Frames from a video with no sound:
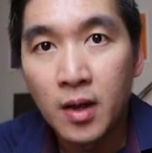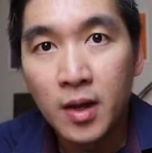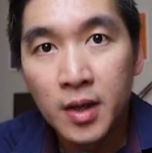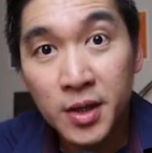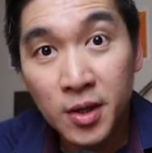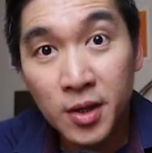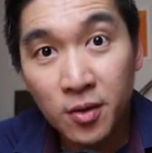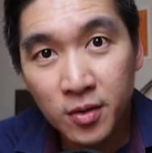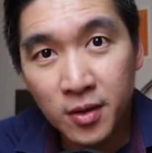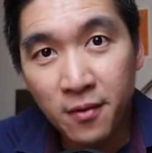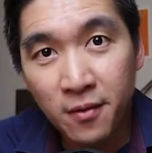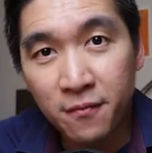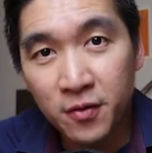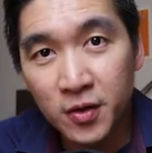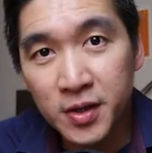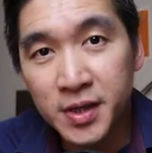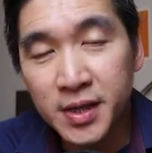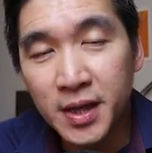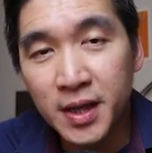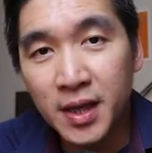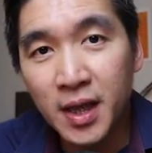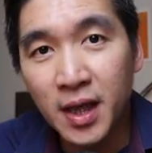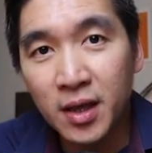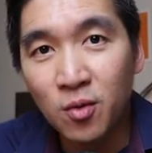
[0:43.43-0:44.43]
So the
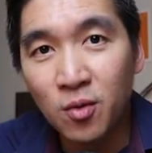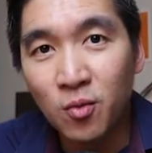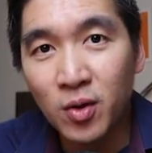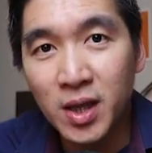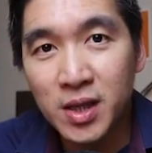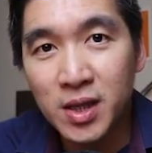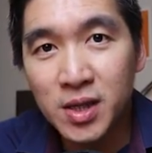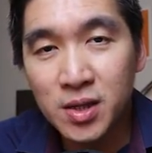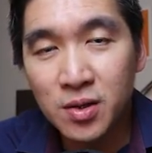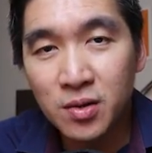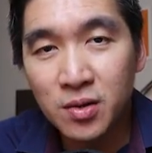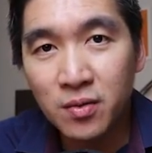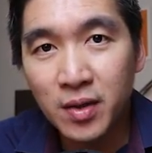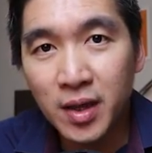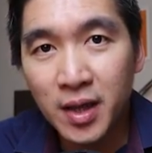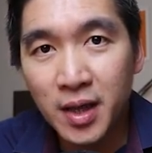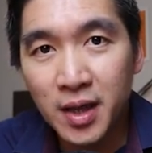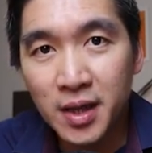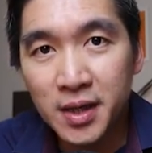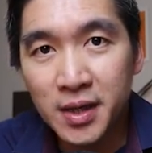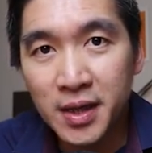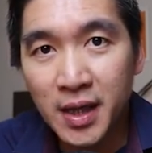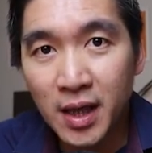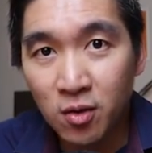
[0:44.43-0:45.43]
first thing that you want to do
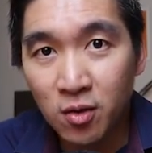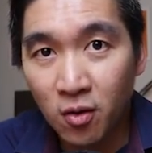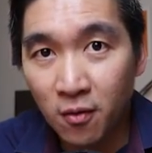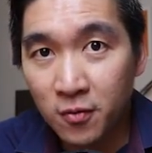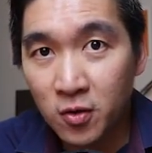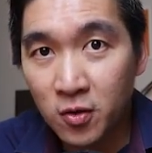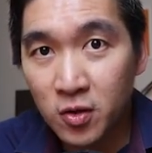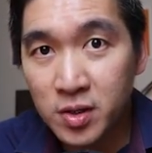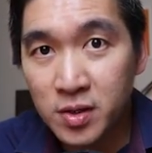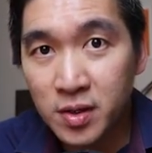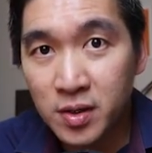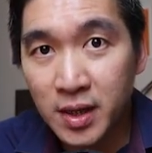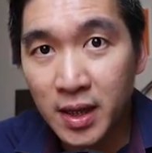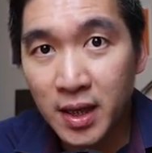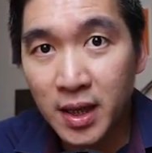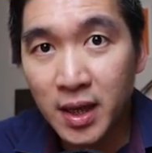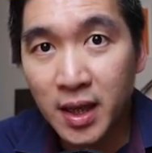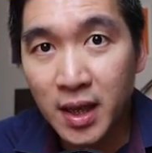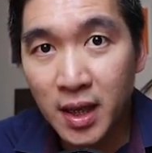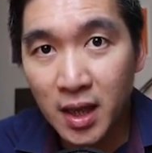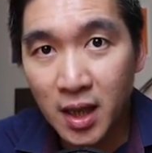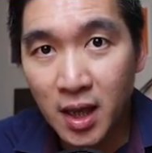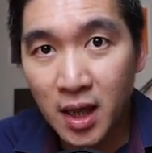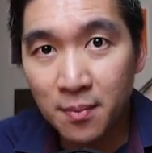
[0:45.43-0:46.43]
is head over to the
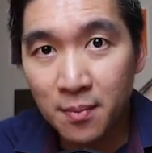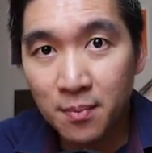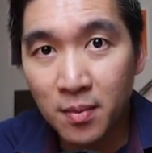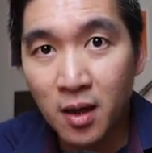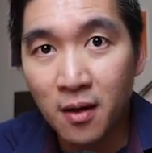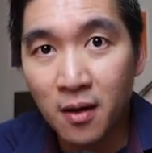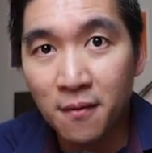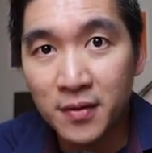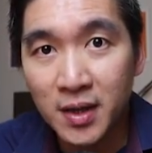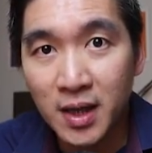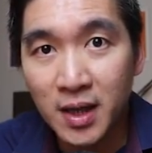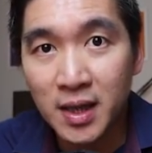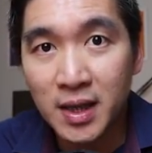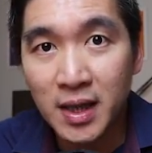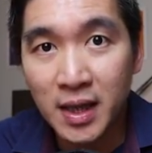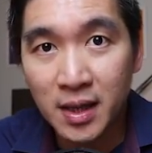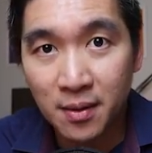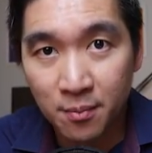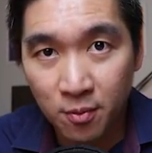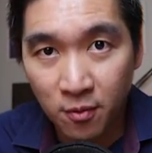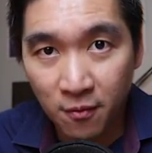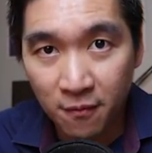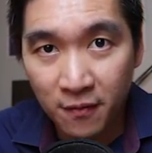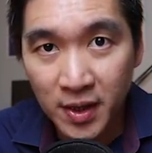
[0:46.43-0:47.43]
GitHub of the
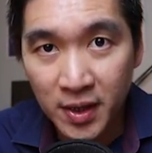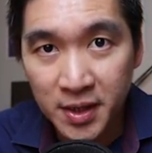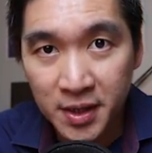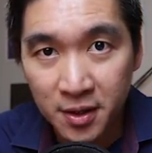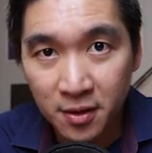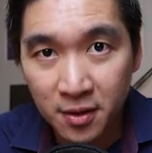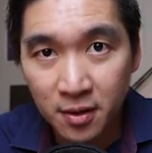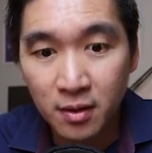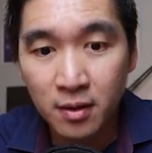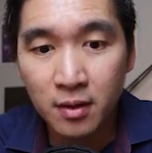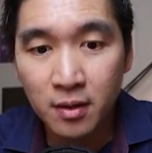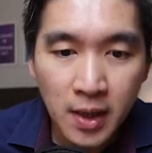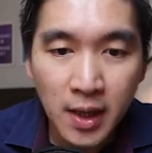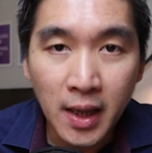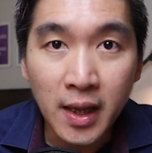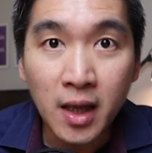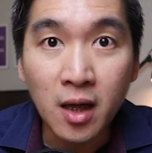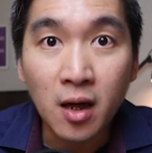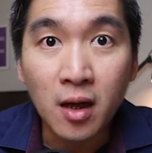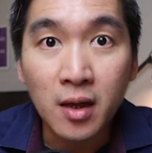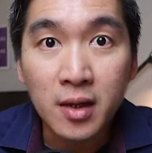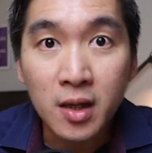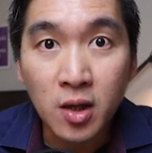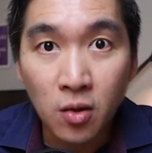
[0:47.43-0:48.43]
Data Professor,
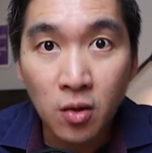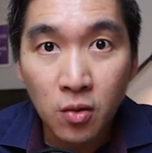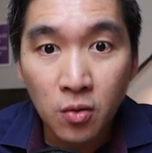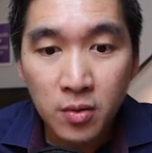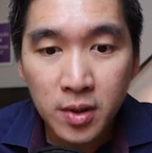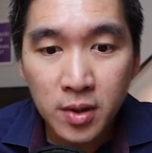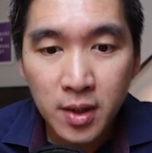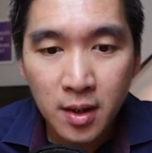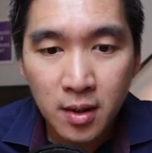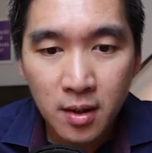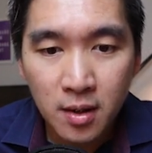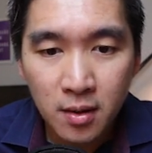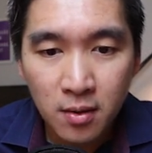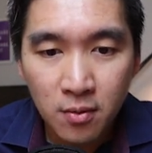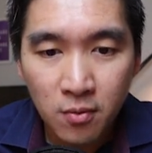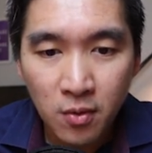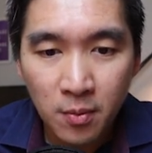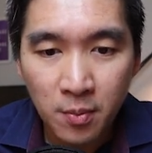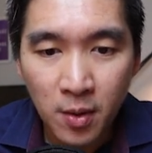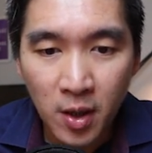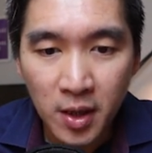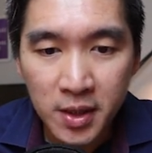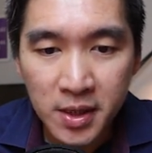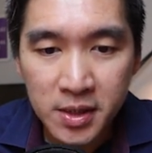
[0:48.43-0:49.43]
click on Code
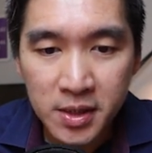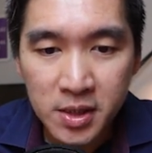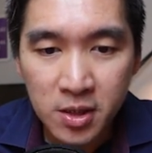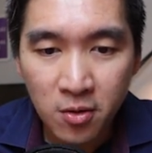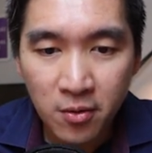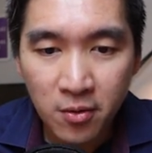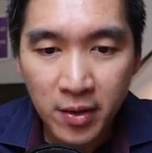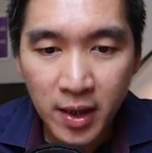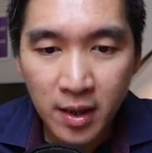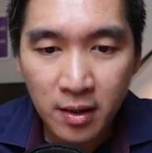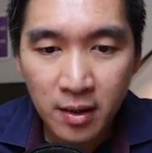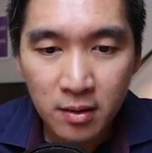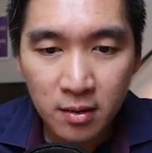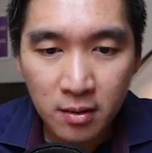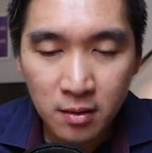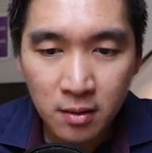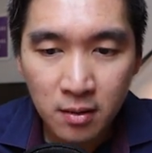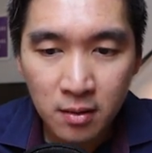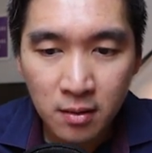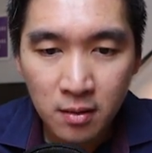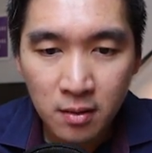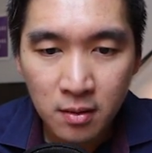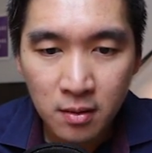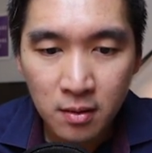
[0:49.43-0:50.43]
Repository,
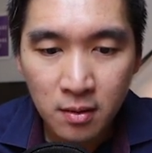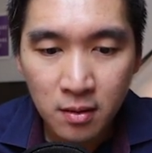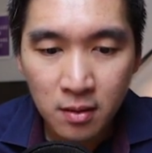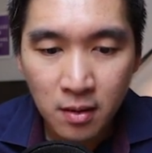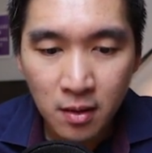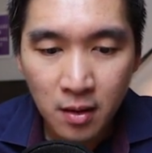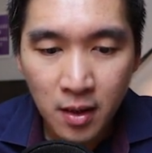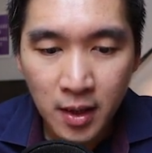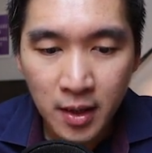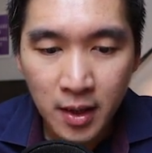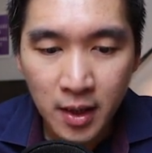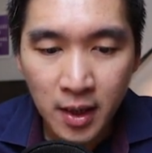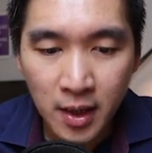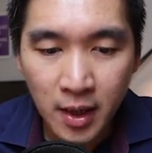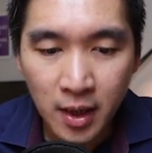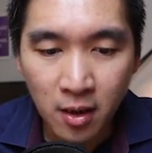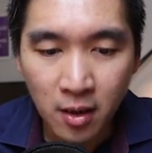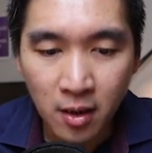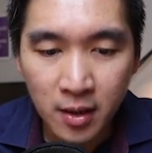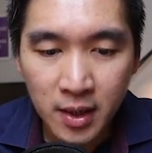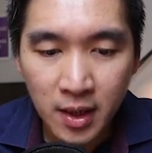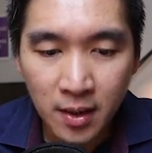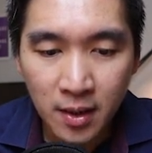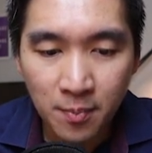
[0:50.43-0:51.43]
and then click
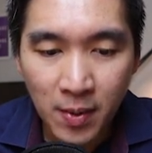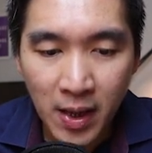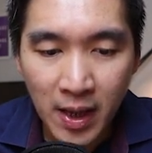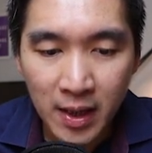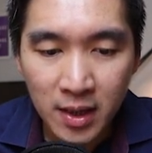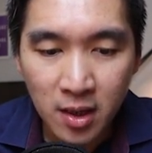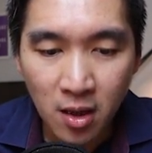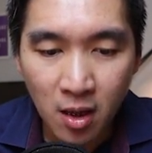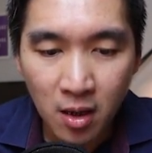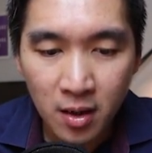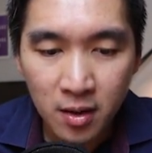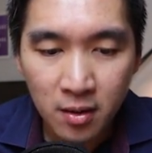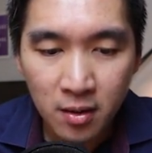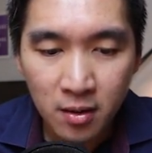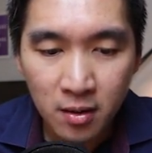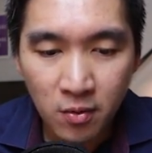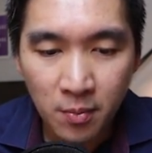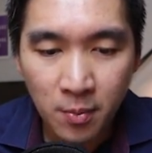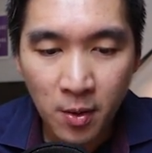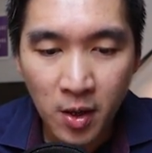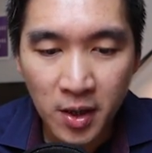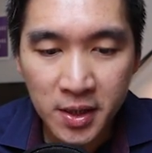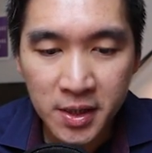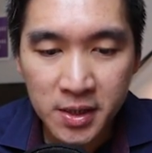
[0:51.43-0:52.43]
on the Python
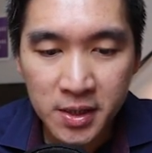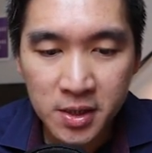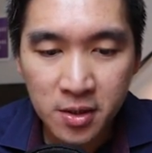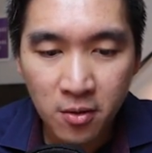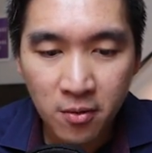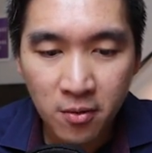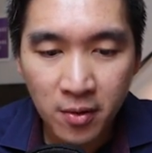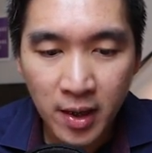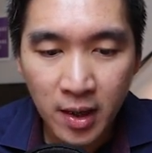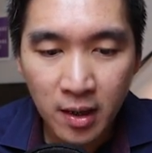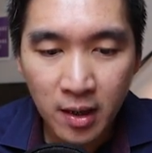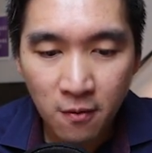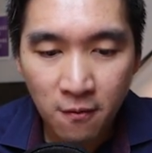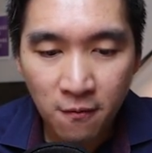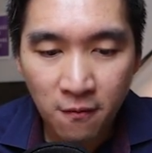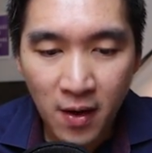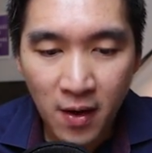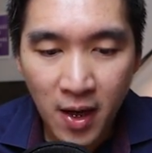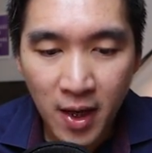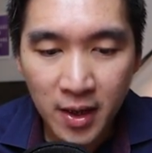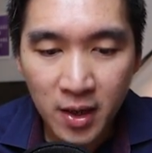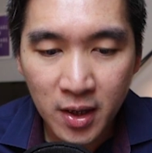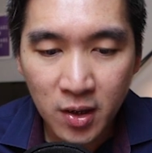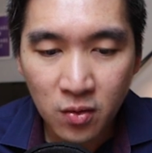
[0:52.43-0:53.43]
repository.
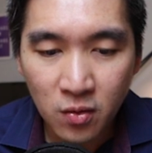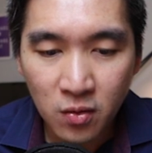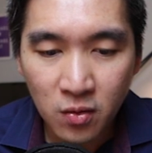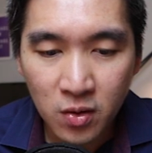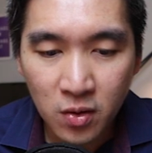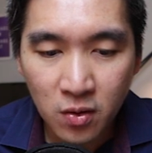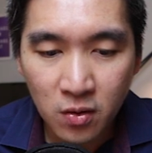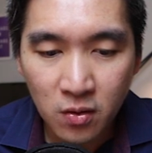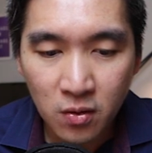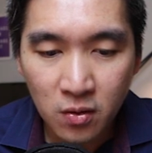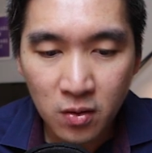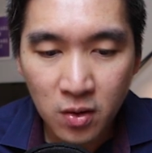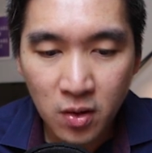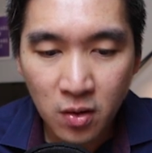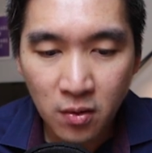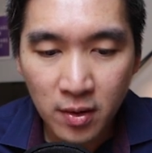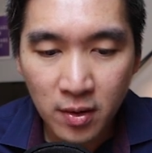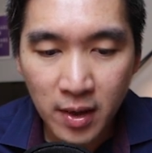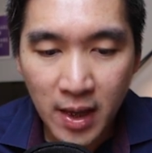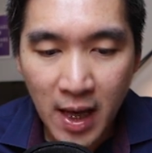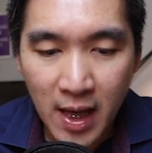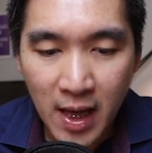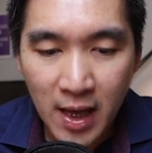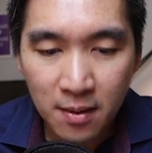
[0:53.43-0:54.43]
Find Google
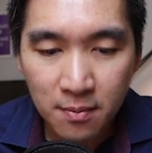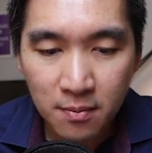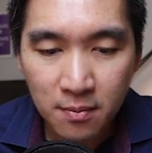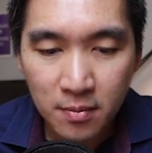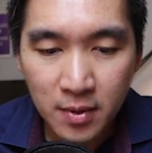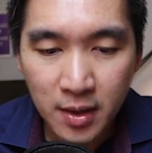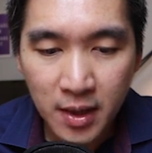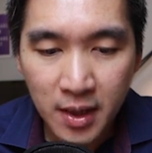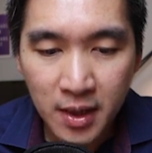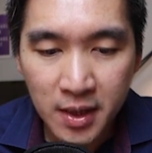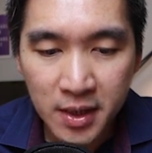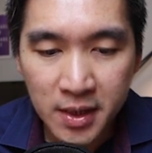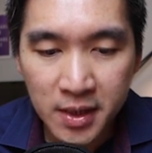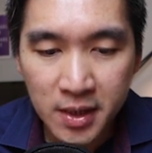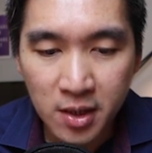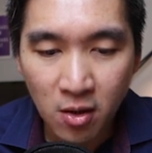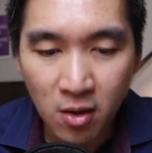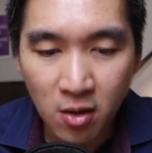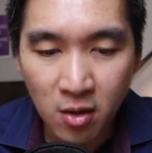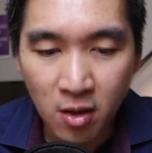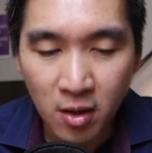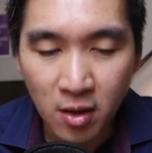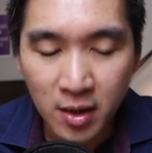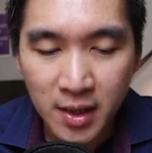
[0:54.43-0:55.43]
Colab
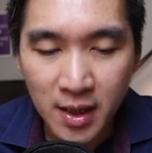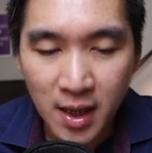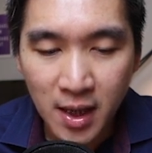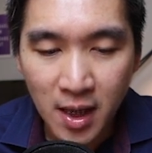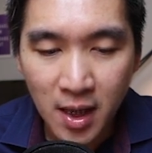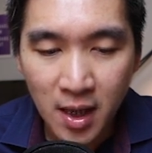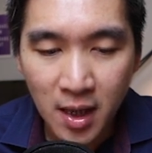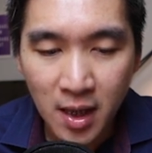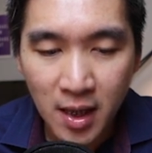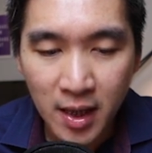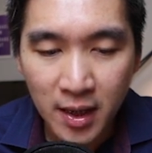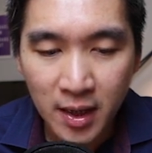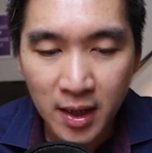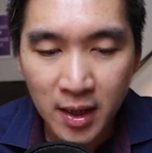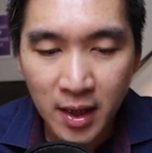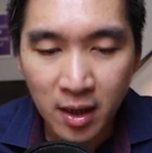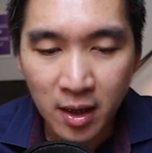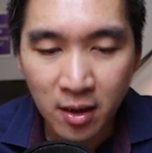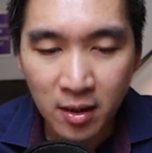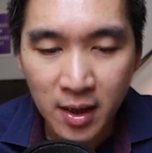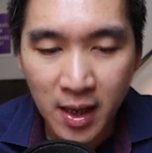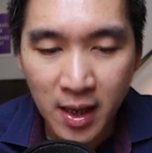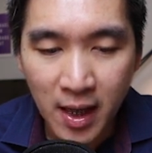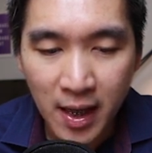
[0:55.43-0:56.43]
install Conda and
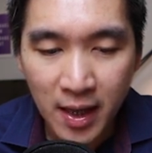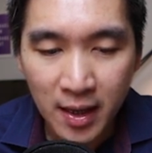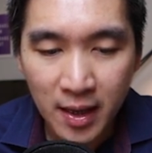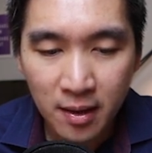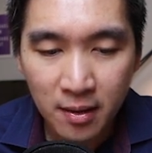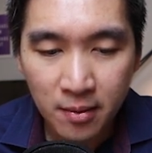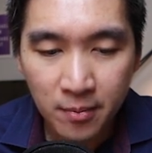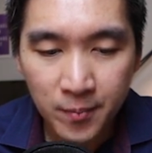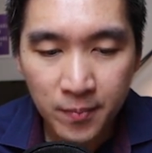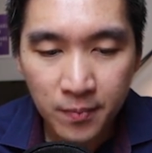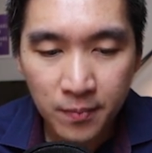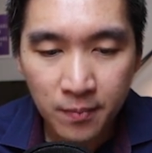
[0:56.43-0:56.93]
click on that.